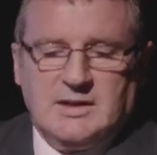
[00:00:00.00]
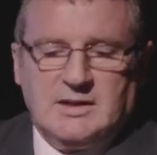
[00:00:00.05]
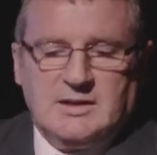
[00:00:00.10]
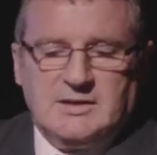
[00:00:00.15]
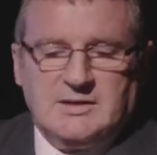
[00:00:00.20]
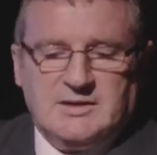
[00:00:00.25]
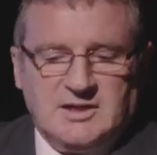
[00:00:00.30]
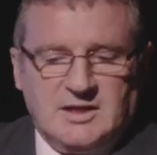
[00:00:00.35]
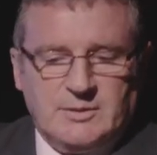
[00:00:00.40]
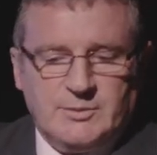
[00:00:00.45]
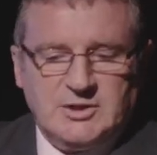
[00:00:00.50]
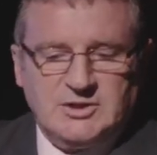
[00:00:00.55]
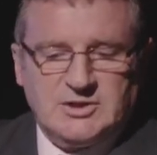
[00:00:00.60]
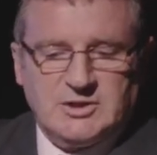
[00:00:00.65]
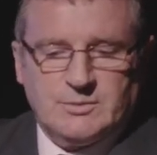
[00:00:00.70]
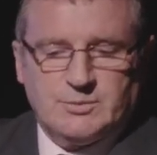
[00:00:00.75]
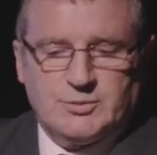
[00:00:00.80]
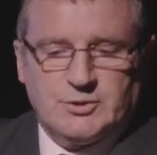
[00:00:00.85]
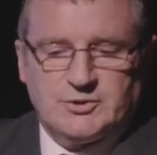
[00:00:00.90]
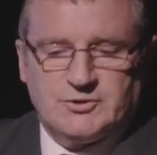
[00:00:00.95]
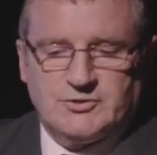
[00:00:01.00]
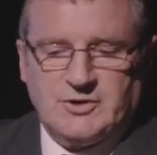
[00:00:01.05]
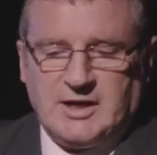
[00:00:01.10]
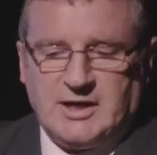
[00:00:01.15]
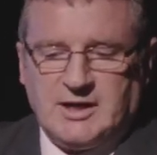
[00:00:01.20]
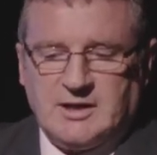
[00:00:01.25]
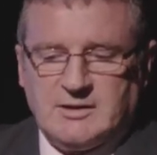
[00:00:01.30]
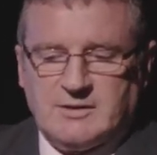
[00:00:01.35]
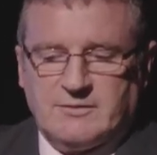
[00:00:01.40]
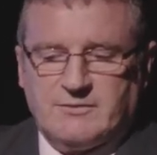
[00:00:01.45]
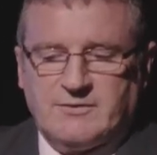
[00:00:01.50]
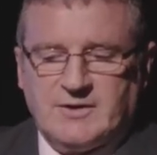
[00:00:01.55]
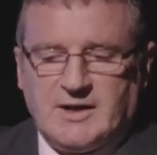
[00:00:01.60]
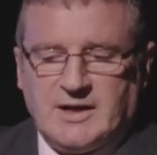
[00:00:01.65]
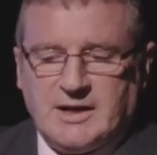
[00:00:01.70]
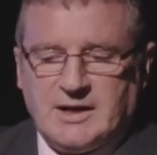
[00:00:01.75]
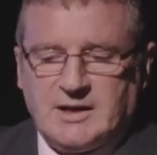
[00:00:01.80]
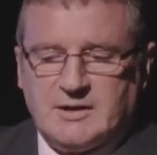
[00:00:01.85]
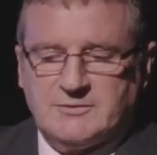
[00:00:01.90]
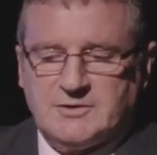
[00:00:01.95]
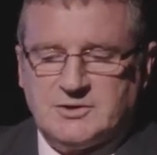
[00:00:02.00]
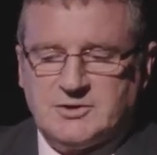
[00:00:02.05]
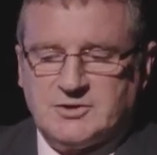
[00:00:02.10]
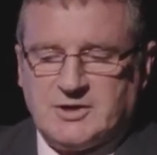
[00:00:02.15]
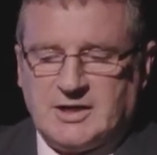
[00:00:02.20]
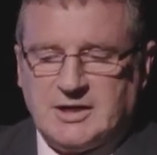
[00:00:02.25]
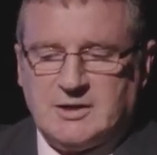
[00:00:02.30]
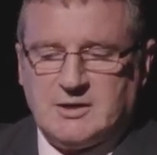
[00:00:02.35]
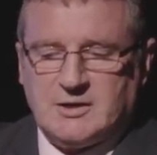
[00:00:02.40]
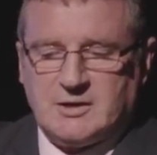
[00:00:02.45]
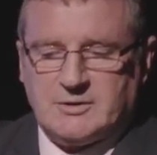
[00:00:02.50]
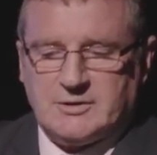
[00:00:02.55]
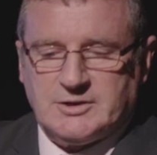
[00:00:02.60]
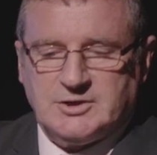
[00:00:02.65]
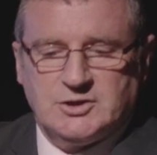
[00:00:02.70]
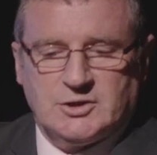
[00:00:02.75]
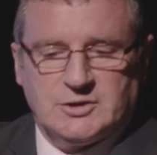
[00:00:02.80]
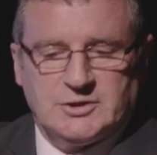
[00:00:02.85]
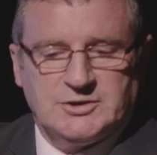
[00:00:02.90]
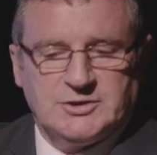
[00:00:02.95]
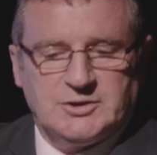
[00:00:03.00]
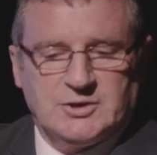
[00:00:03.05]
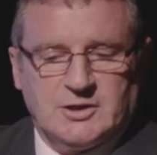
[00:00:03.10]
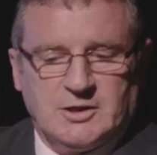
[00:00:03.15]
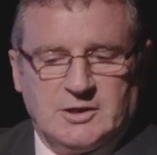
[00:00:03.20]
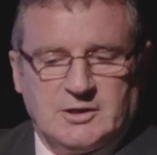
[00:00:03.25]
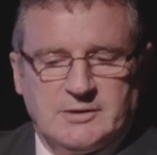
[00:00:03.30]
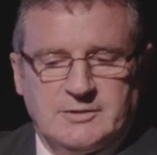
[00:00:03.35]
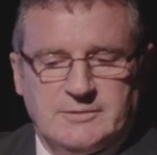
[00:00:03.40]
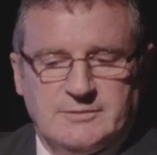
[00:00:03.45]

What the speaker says: The image portraying the flying of the tricolour at Jullundore,